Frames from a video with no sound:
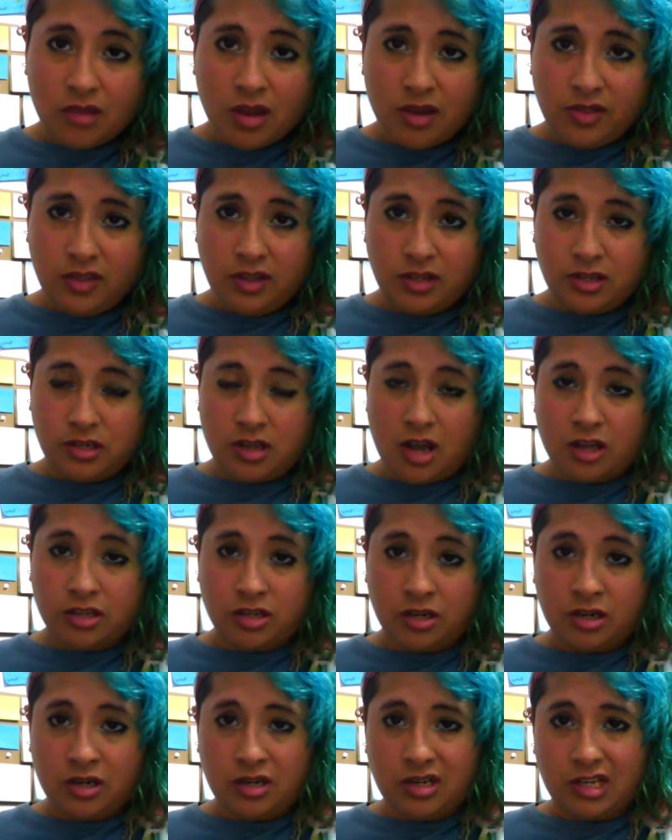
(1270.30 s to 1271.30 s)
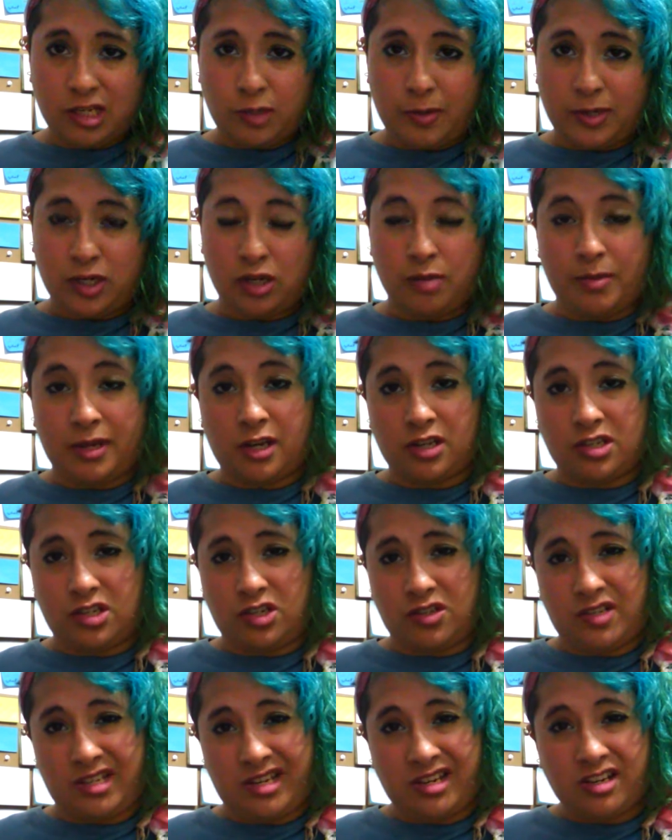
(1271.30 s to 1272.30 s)
testosterone, especially because
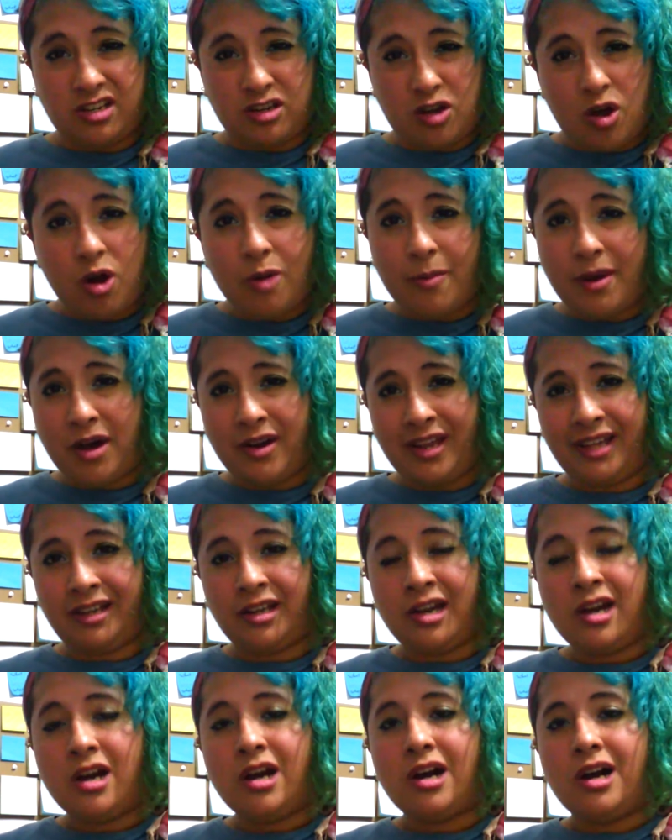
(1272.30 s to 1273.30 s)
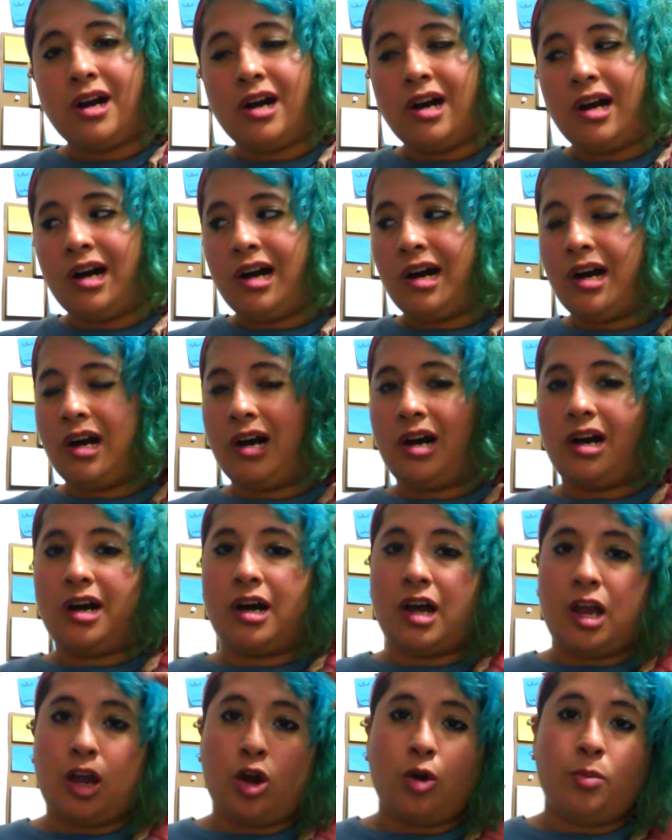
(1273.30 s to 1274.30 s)
you didn't know about it.
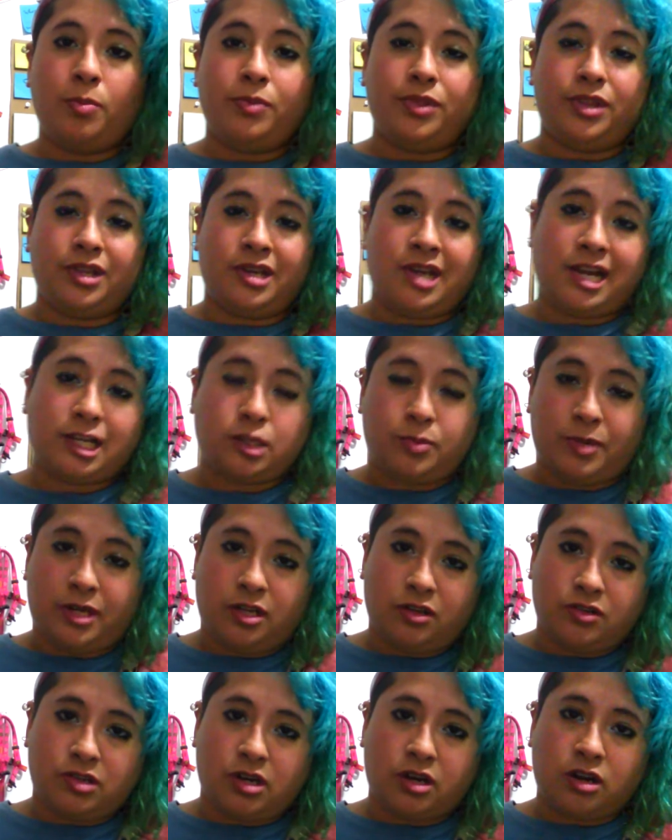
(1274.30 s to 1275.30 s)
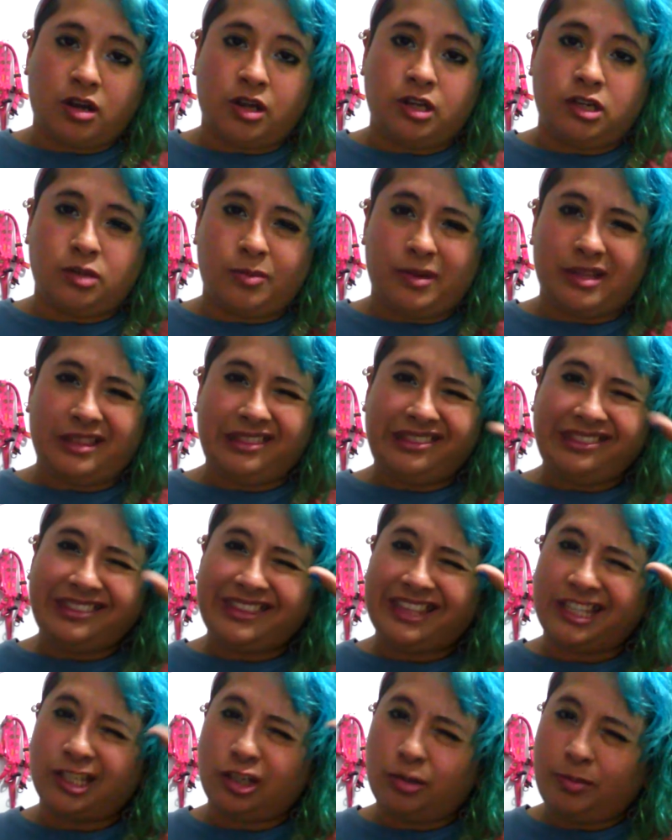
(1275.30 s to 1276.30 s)
I hope the next videos are going to be a
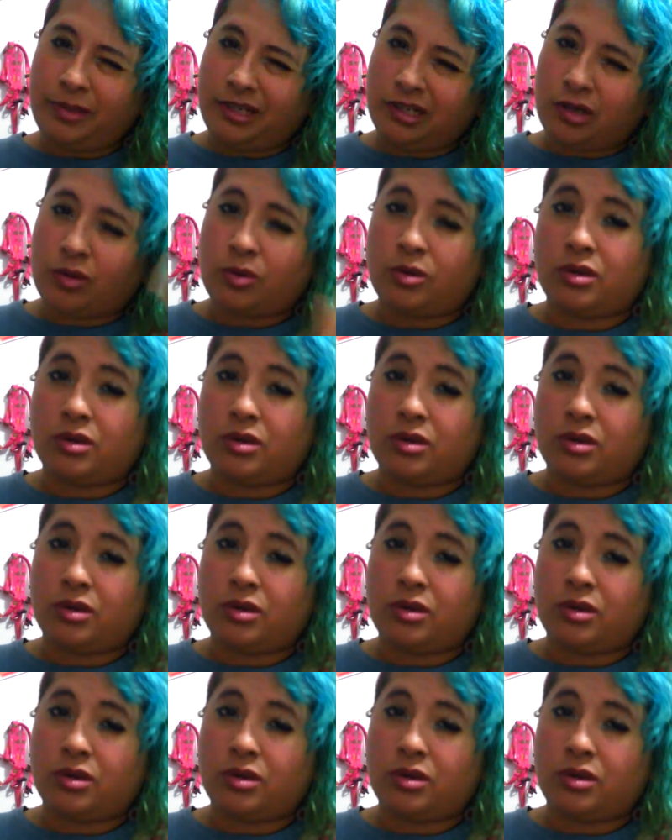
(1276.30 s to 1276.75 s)
little bit